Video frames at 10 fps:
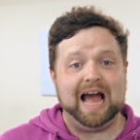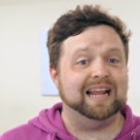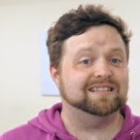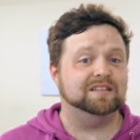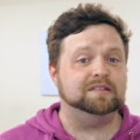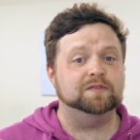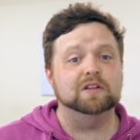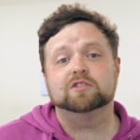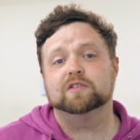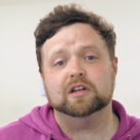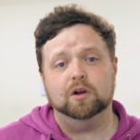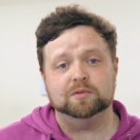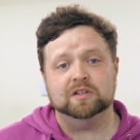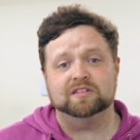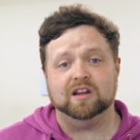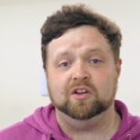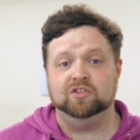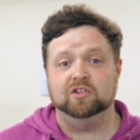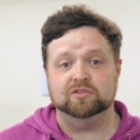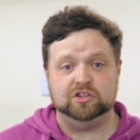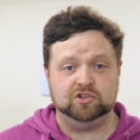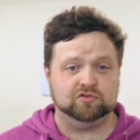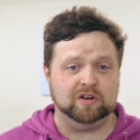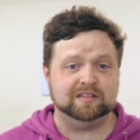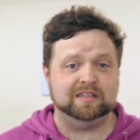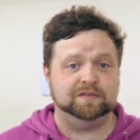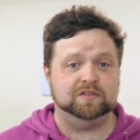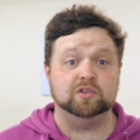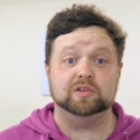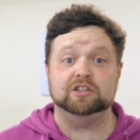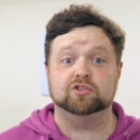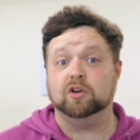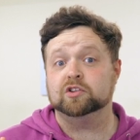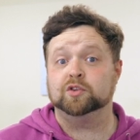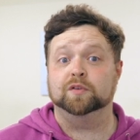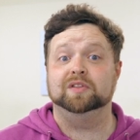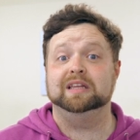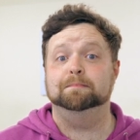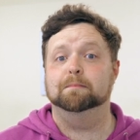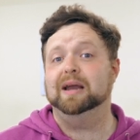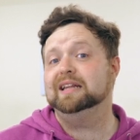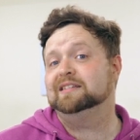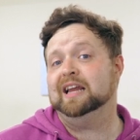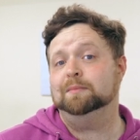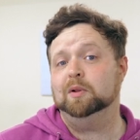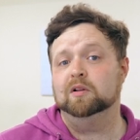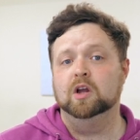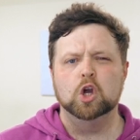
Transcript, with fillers: And as the filtering options are non-destructive to the structure of the main table,